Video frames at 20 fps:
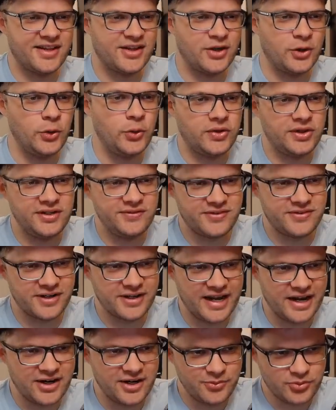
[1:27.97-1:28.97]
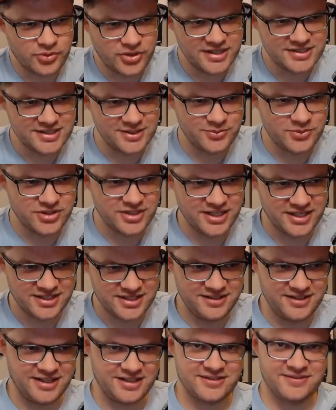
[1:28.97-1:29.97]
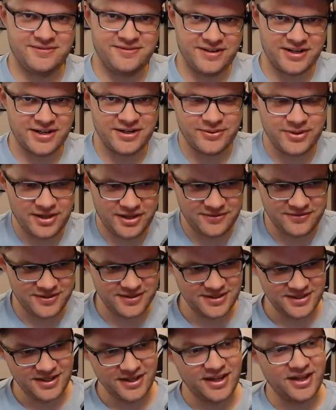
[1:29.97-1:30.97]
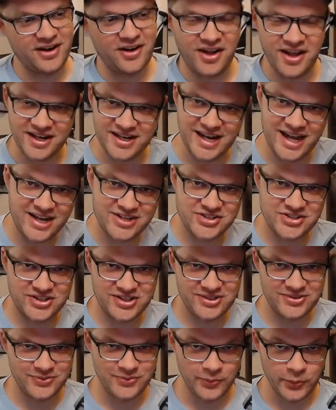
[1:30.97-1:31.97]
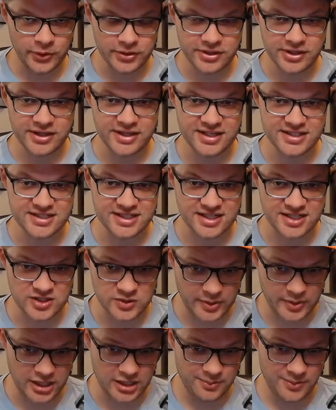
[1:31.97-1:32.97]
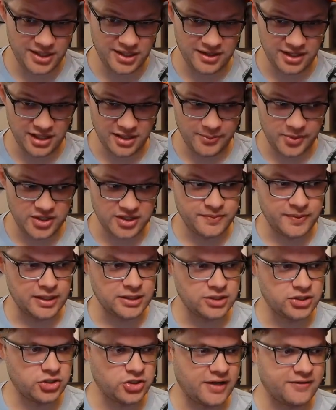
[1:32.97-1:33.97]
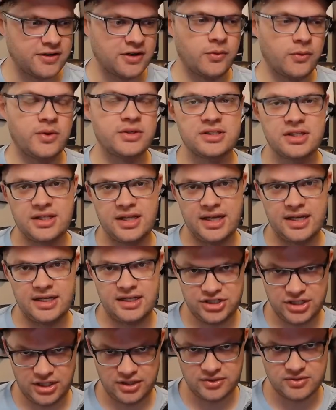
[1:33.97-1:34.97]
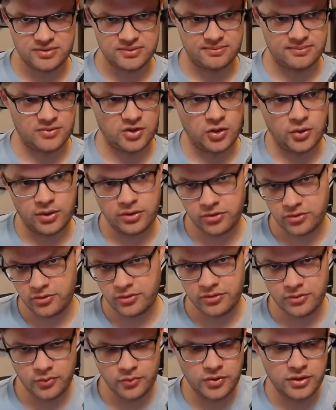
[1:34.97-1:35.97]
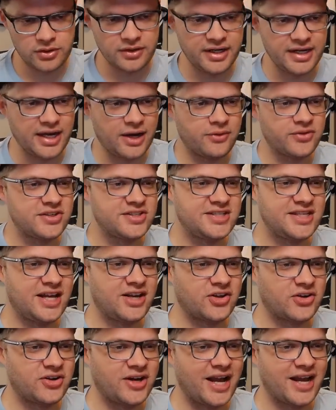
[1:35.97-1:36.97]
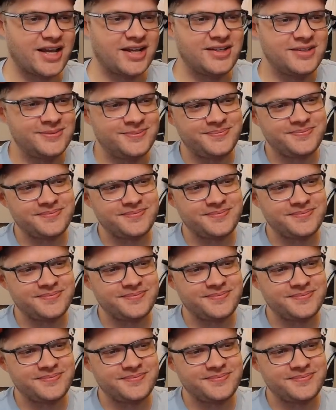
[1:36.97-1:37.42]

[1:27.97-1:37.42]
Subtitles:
Who will leave their carry price unprotected? Yes, very relevant. And naturally, one of the things that inspired me to think about expansion drafting was that the NHL is going through one right now with the Seattle Kraken